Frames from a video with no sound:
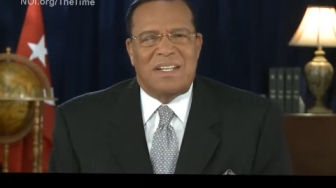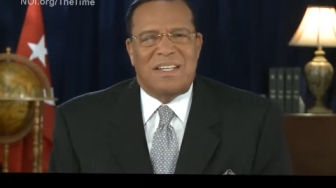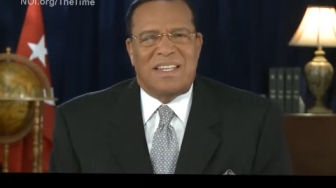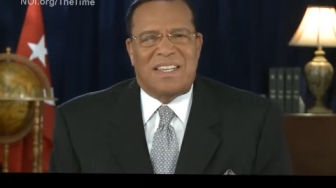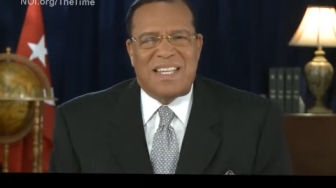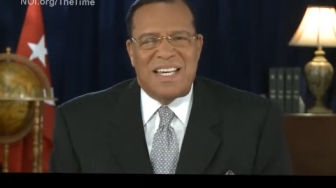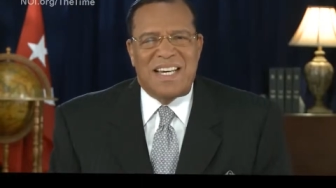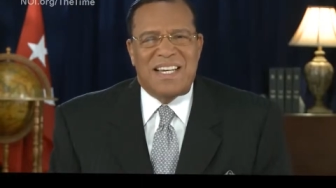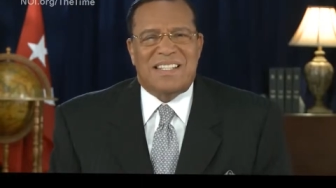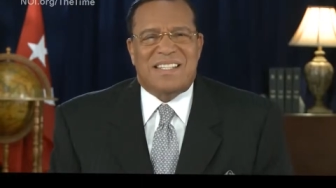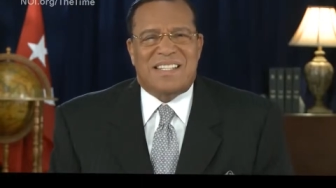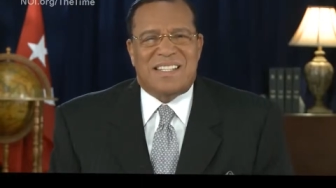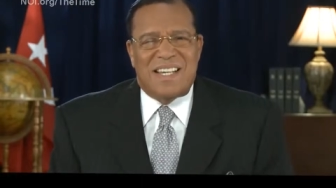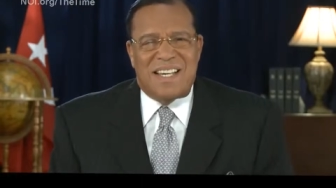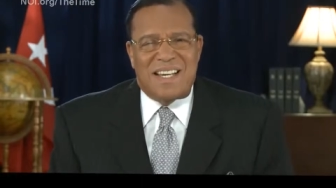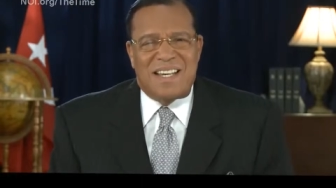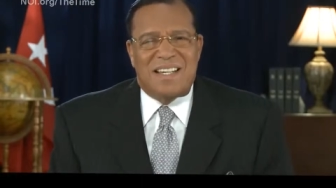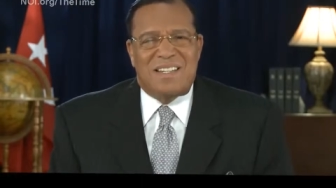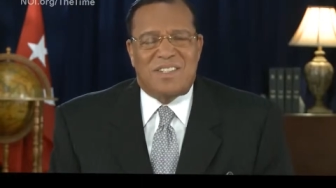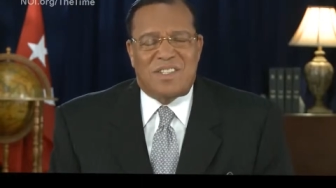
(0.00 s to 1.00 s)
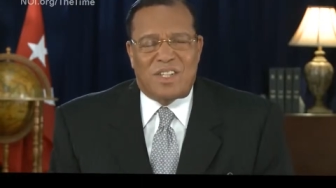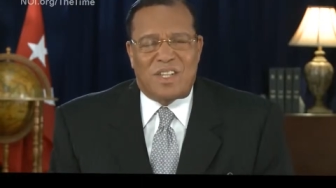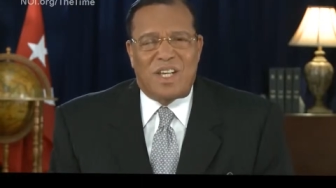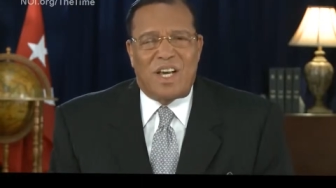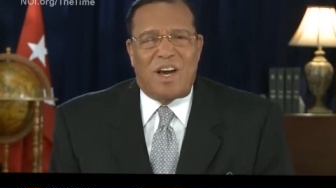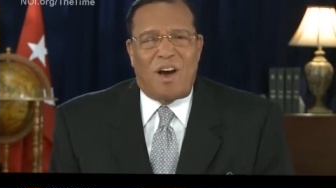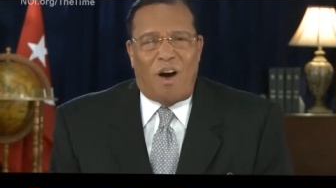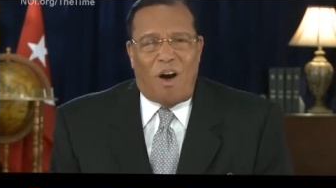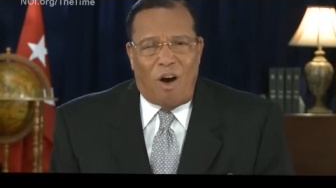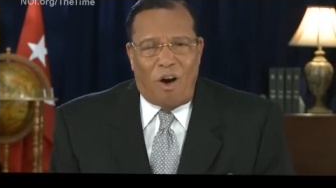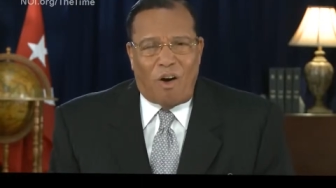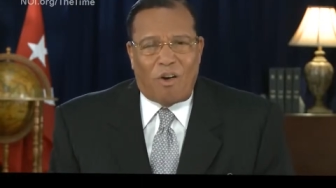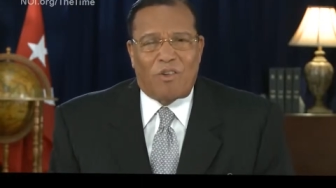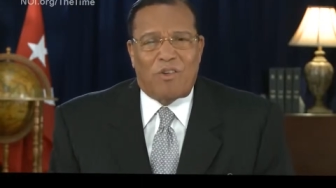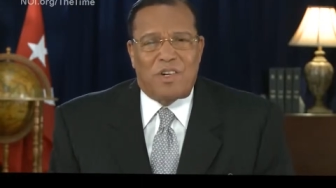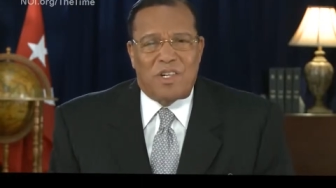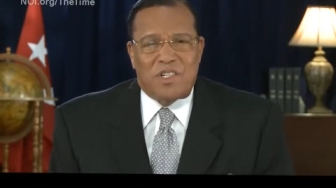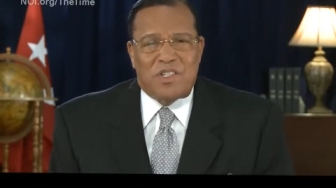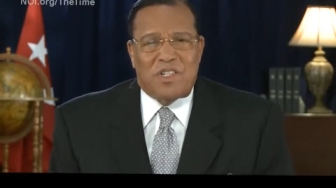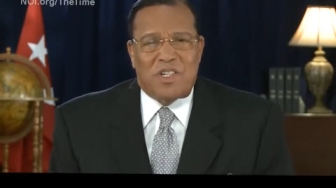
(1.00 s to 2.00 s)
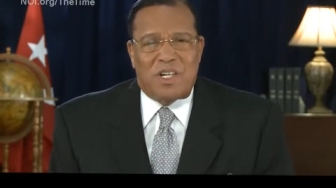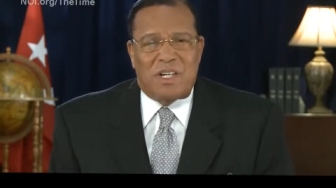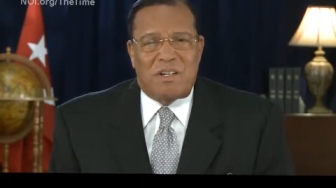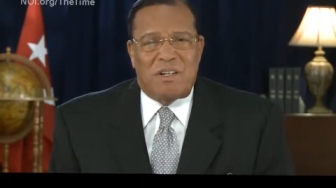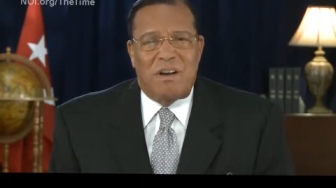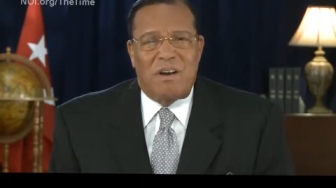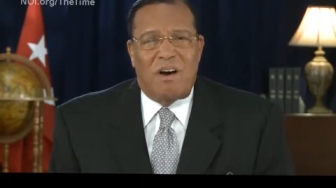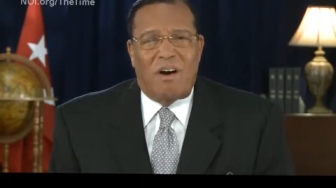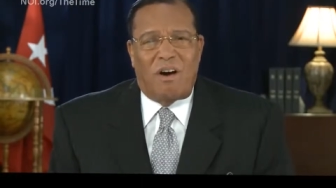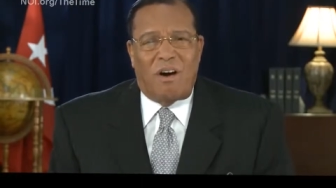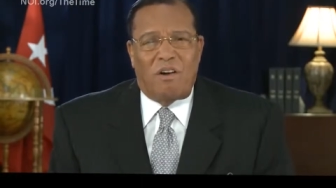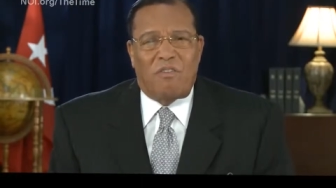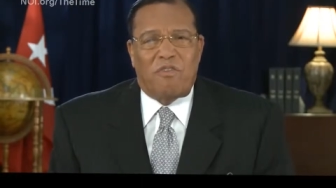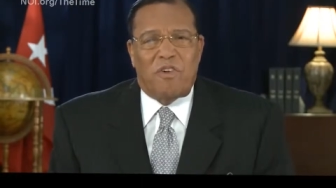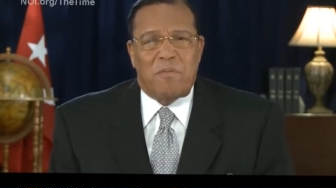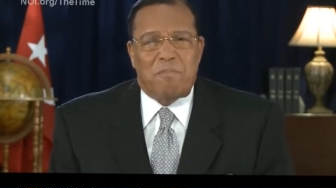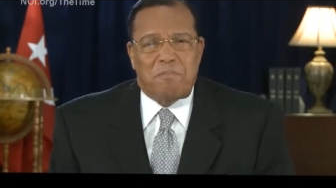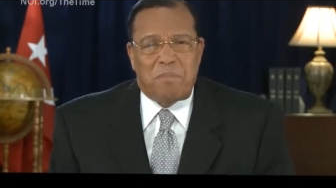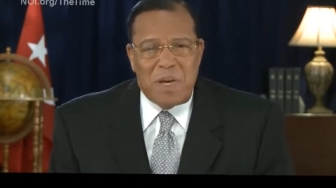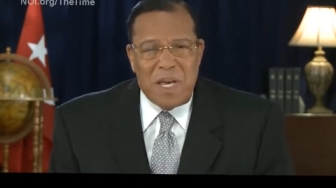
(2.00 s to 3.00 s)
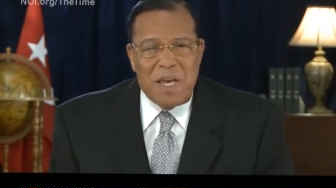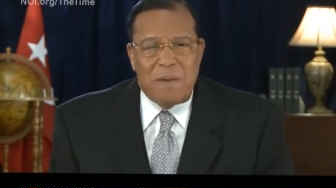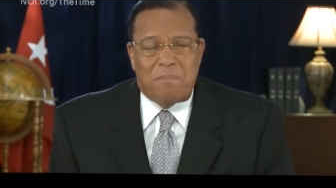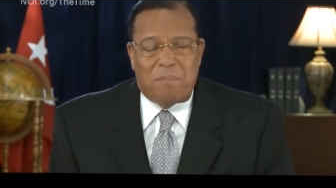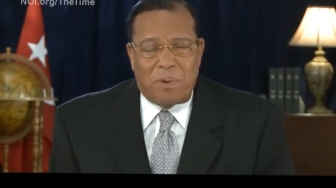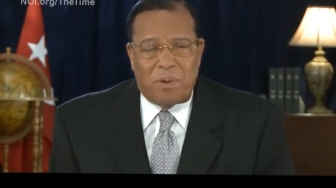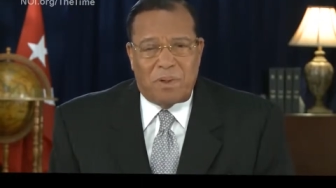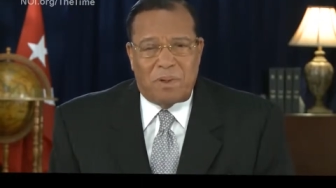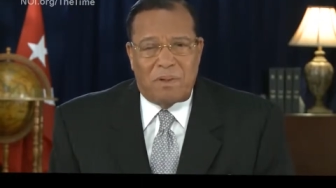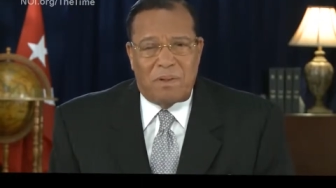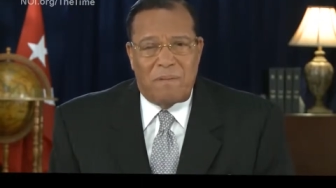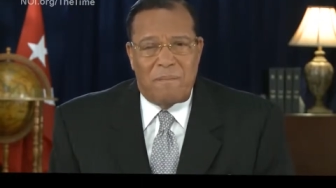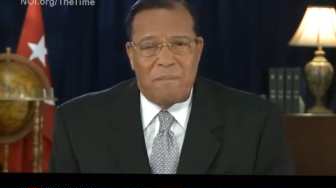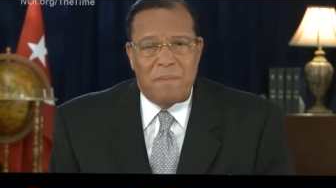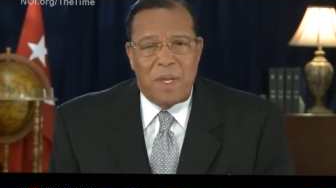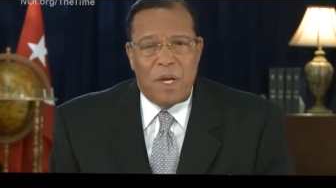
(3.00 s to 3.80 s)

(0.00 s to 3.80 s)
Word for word: This is the origin of a people